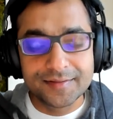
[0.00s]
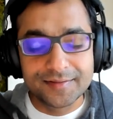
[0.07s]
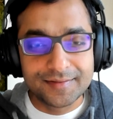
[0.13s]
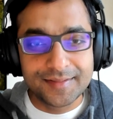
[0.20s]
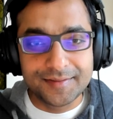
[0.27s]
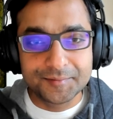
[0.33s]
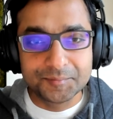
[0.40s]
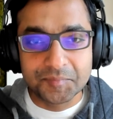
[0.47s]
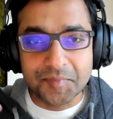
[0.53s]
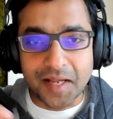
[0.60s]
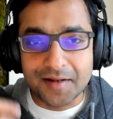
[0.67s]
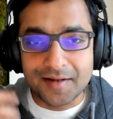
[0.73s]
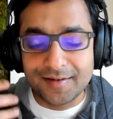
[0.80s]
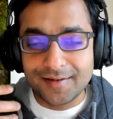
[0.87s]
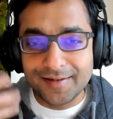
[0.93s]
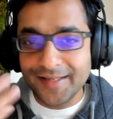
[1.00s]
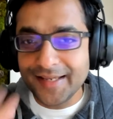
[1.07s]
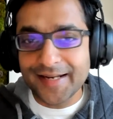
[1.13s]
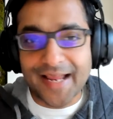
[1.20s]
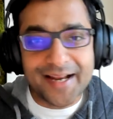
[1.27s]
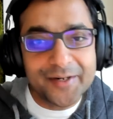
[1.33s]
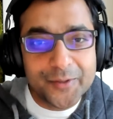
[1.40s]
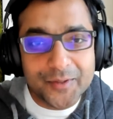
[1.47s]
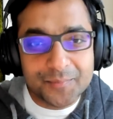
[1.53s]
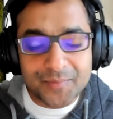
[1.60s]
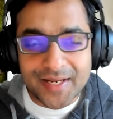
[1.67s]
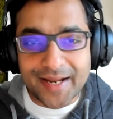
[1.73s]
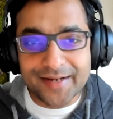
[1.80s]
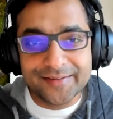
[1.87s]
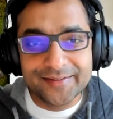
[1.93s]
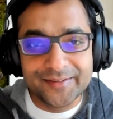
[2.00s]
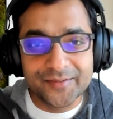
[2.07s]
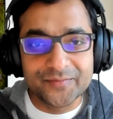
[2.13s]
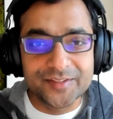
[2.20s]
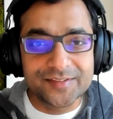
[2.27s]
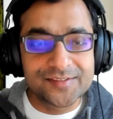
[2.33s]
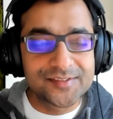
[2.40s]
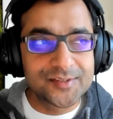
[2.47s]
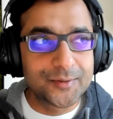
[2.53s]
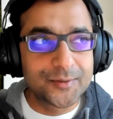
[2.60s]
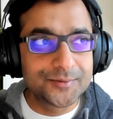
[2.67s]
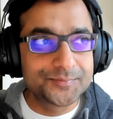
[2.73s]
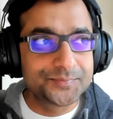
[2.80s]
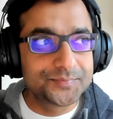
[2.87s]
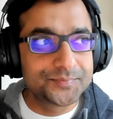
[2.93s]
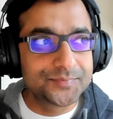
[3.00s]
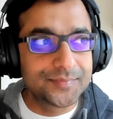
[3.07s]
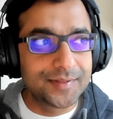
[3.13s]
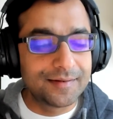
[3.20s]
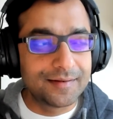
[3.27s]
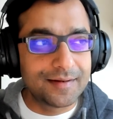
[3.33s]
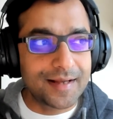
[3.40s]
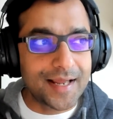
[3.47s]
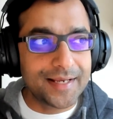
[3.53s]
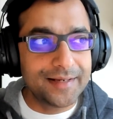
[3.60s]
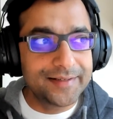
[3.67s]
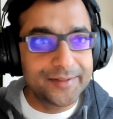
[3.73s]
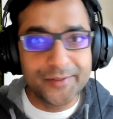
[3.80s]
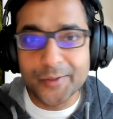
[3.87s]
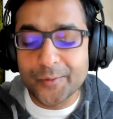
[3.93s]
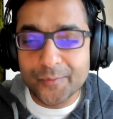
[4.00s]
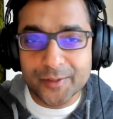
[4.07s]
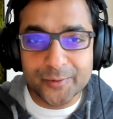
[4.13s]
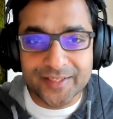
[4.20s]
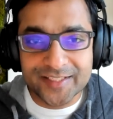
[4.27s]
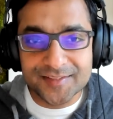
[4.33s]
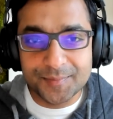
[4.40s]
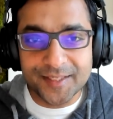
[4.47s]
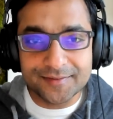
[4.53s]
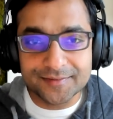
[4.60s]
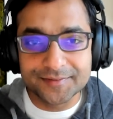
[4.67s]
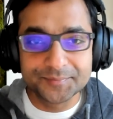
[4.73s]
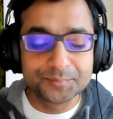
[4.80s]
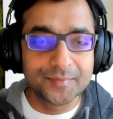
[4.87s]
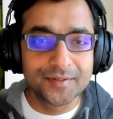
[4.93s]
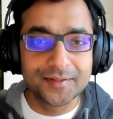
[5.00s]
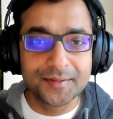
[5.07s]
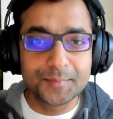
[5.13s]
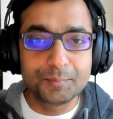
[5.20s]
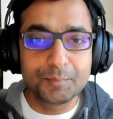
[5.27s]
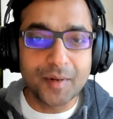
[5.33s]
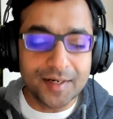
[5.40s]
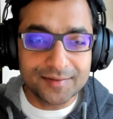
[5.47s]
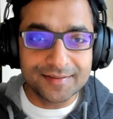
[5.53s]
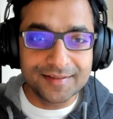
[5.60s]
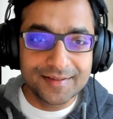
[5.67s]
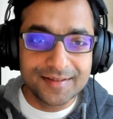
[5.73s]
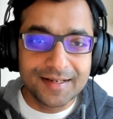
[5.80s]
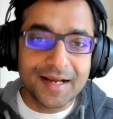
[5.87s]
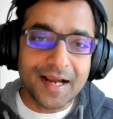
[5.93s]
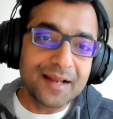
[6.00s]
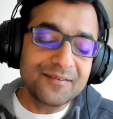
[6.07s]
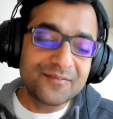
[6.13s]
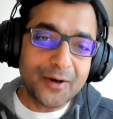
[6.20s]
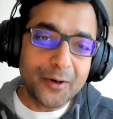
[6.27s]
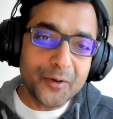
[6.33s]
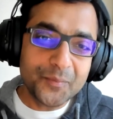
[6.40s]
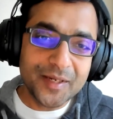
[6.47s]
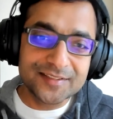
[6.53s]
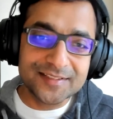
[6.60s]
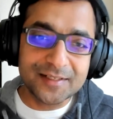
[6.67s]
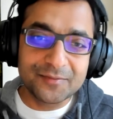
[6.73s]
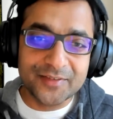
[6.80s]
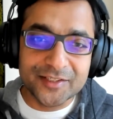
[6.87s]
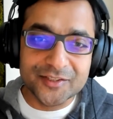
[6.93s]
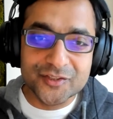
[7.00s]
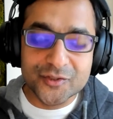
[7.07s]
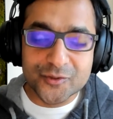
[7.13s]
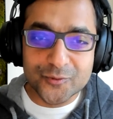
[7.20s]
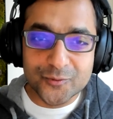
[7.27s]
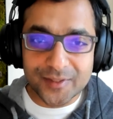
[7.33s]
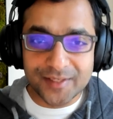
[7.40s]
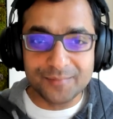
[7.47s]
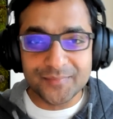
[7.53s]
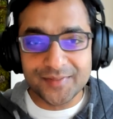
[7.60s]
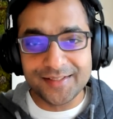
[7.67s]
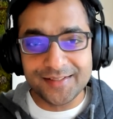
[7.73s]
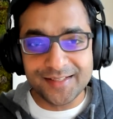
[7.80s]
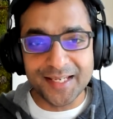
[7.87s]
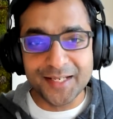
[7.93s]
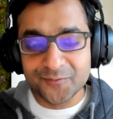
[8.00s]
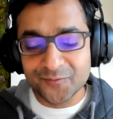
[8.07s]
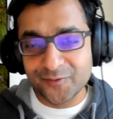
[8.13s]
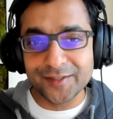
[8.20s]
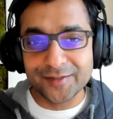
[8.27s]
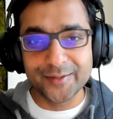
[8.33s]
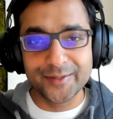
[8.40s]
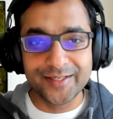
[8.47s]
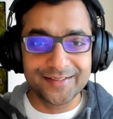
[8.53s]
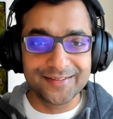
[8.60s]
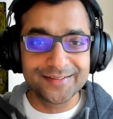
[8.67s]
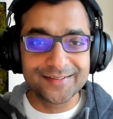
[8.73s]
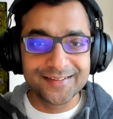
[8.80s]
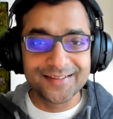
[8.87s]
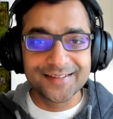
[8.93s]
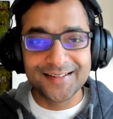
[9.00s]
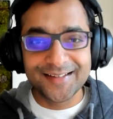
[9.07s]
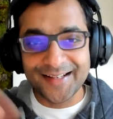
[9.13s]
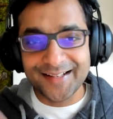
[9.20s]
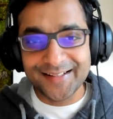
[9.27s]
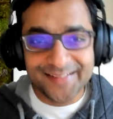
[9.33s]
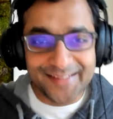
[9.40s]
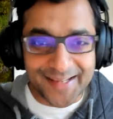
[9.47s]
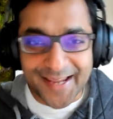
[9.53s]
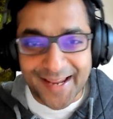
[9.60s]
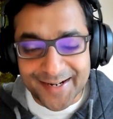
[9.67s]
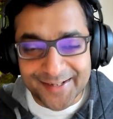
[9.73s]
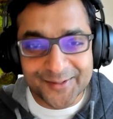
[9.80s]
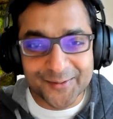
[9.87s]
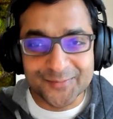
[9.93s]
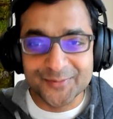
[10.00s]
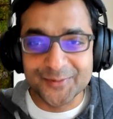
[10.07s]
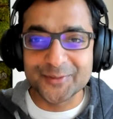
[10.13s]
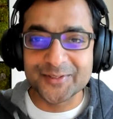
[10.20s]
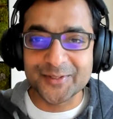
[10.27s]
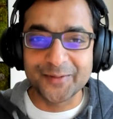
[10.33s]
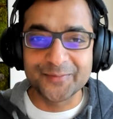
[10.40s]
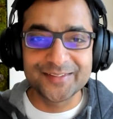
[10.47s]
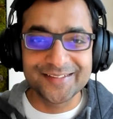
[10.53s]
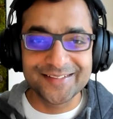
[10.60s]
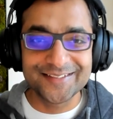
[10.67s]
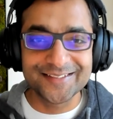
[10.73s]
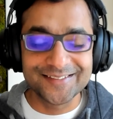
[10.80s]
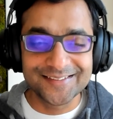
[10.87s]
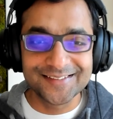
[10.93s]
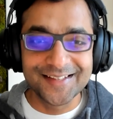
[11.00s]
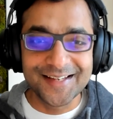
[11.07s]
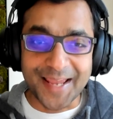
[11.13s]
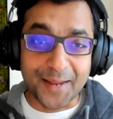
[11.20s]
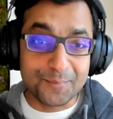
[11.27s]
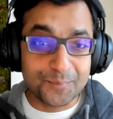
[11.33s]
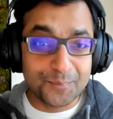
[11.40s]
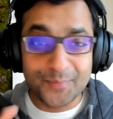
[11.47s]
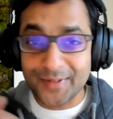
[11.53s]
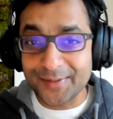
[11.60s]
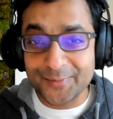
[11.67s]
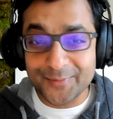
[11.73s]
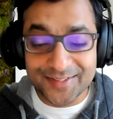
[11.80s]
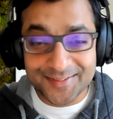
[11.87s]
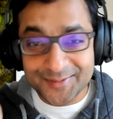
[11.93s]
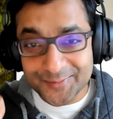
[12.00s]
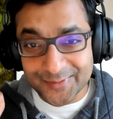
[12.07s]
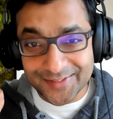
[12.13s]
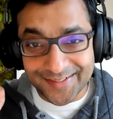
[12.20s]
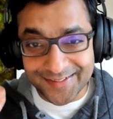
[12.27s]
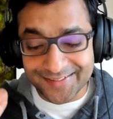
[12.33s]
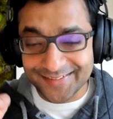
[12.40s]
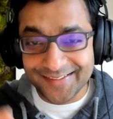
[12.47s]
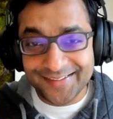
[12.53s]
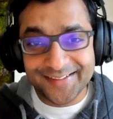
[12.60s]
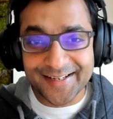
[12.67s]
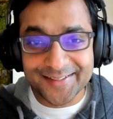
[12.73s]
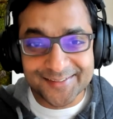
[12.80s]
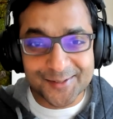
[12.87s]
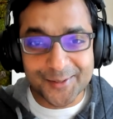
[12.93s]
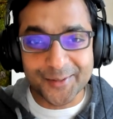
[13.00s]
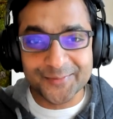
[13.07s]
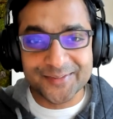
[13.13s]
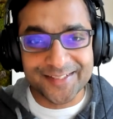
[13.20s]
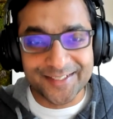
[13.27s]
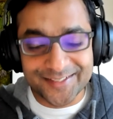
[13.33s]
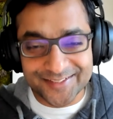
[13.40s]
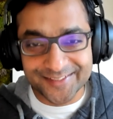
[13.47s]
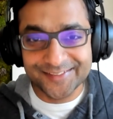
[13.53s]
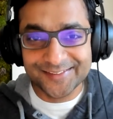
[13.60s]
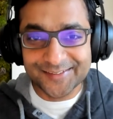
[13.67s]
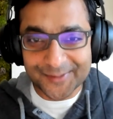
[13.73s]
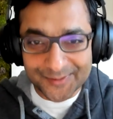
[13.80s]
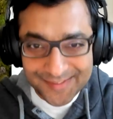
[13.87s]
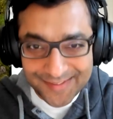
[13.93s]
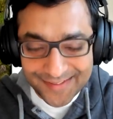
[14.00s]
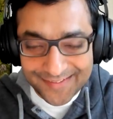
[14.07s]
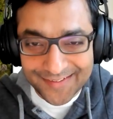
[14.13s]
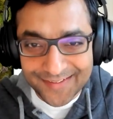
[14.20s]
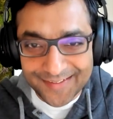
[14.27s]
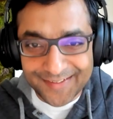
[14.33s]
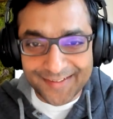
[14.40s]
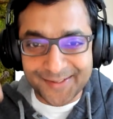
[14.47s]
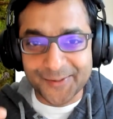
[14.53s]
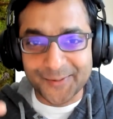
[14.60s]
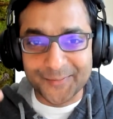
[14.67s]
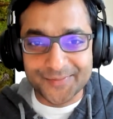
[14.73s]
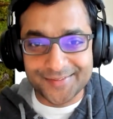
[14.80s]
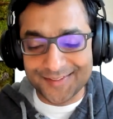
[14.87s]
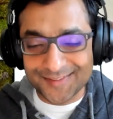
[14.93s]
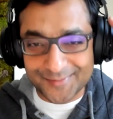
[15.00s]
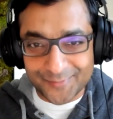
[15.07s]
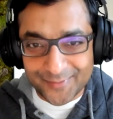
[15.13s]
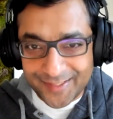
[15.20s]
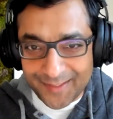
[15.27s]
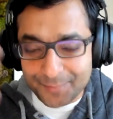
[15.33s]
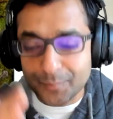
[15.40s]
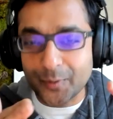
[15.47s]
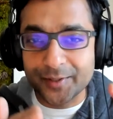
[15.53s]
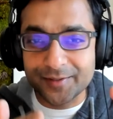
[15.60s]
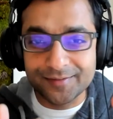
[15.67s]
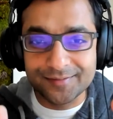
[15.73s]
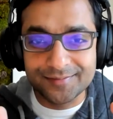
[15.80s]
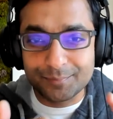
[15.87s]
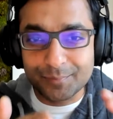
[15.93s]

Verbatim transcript: like again, I had not planned any of this, so uh, I didn't know what to expect. Uh, but I found myself extremely invigorated at the end of those conversations. And by the way, these were like intense conversations because, like, you know, there's a very important